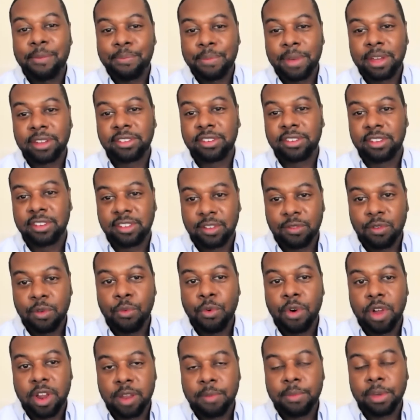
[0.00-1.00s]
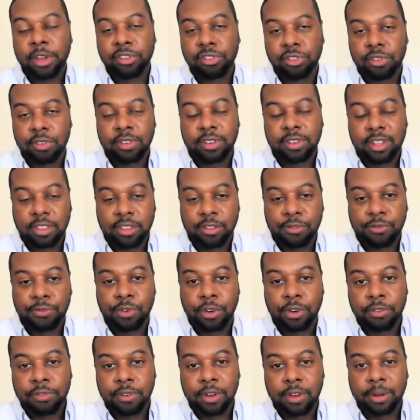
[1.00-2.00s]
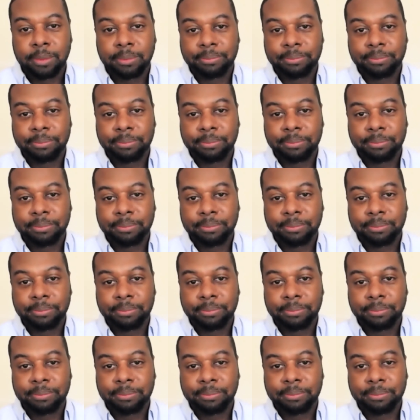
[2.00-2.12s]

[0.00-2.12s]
message that we wanted to make sure is at the forefront.